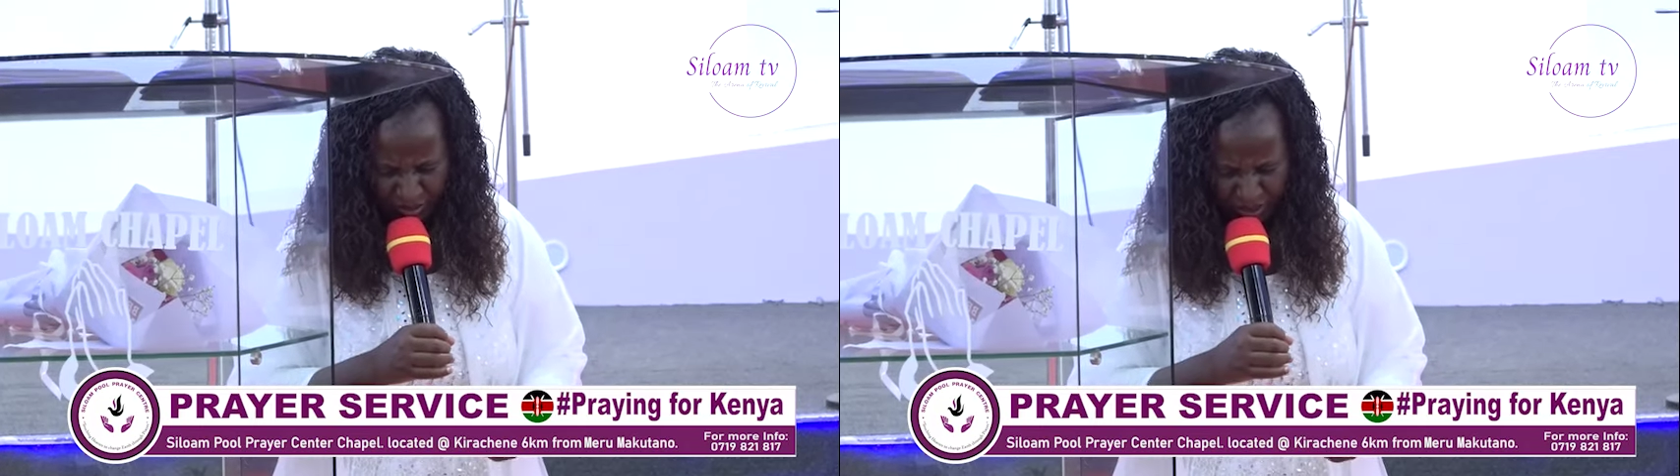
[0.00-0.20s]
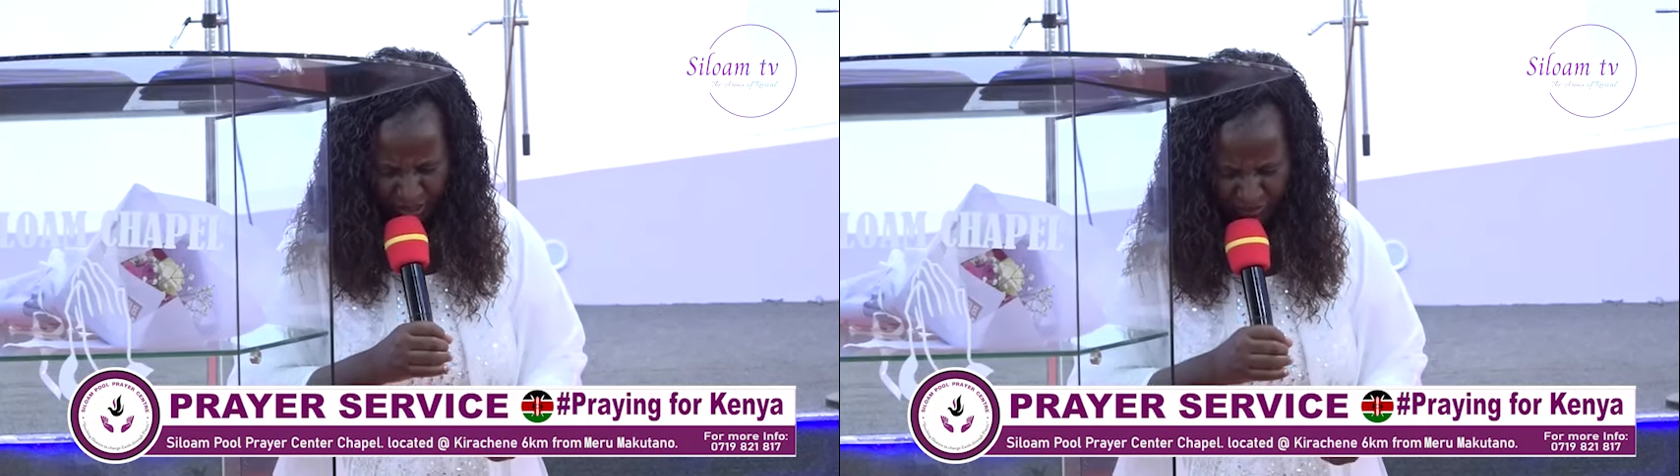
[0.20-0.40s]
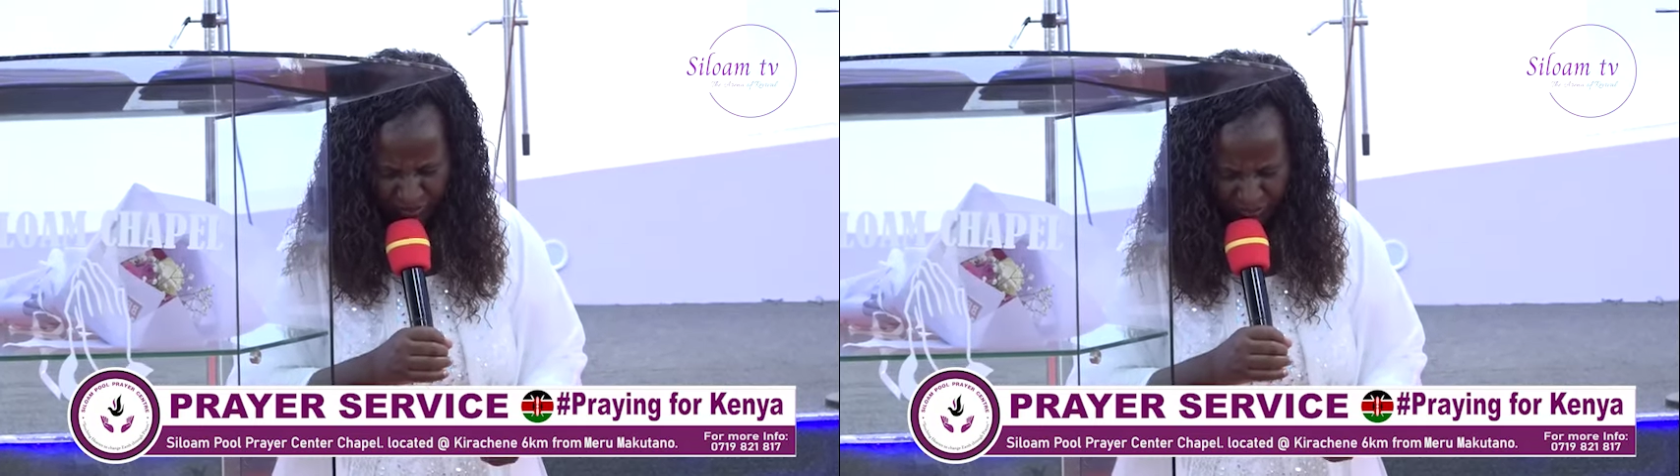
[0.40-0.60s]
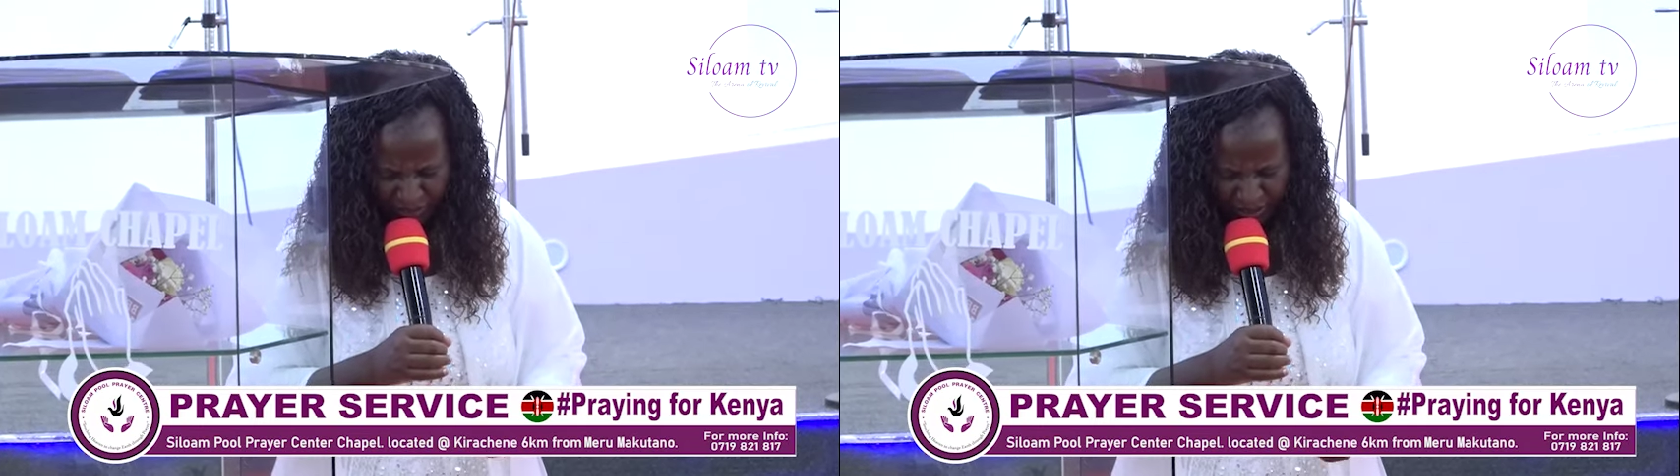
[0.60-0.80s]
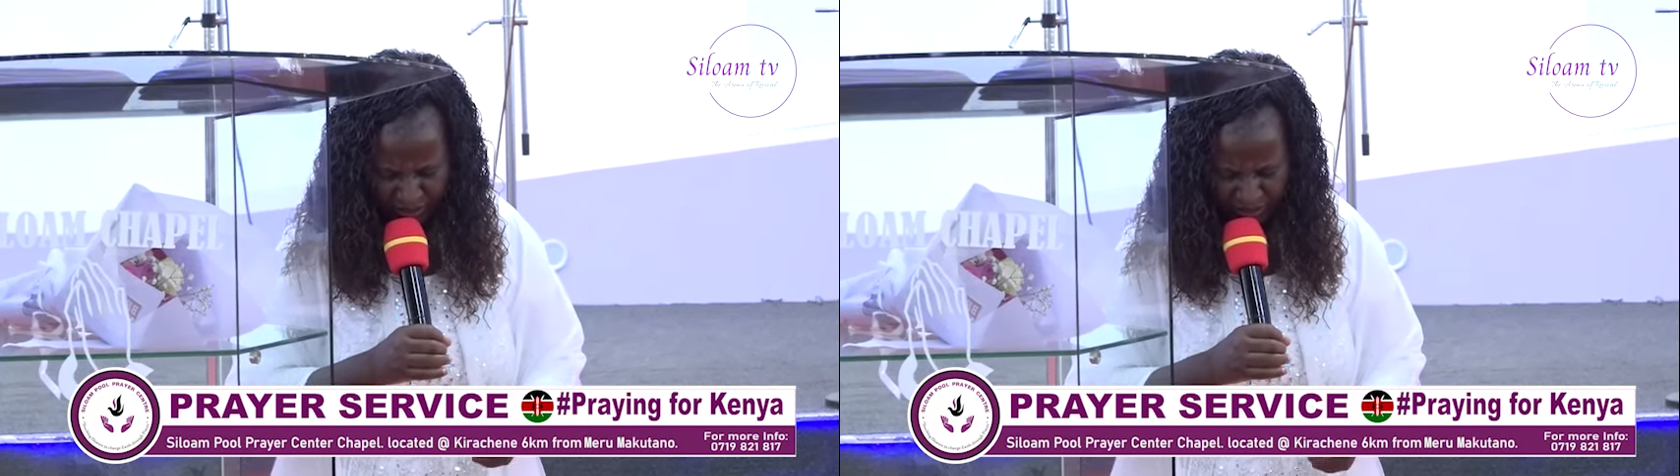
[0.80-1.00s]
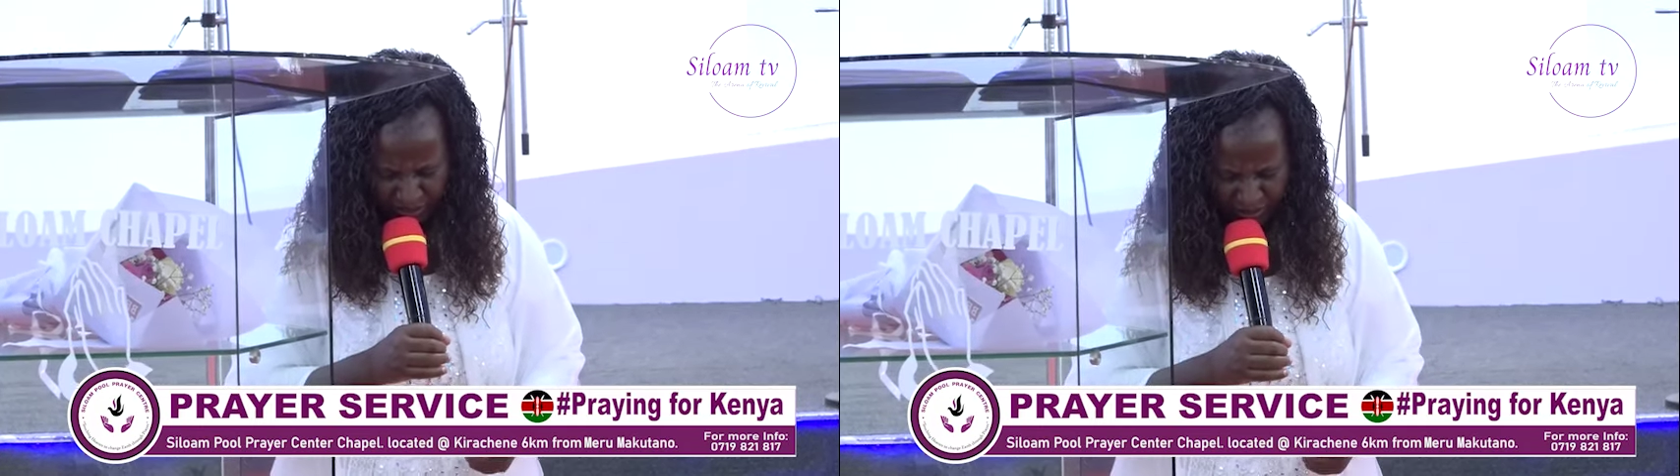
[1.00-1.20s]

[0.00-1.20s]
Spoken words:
behalf of Kenya.